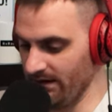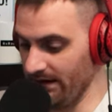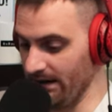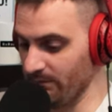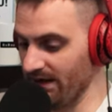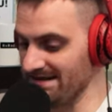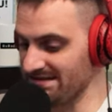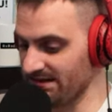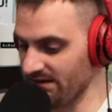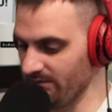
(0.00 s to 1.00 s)
an
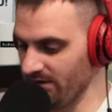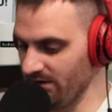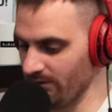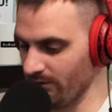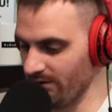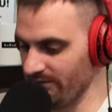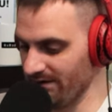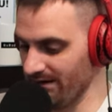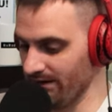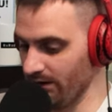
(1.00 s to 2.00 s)
aplastic anemia or
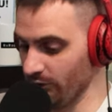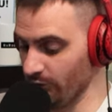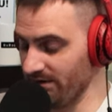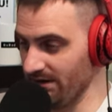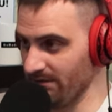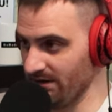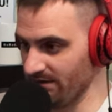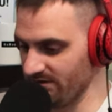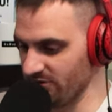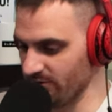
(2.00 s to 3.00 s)
even a, a,
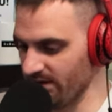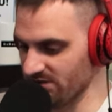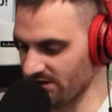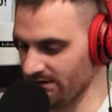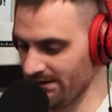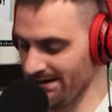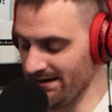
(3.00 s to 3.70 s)
leukemia situation.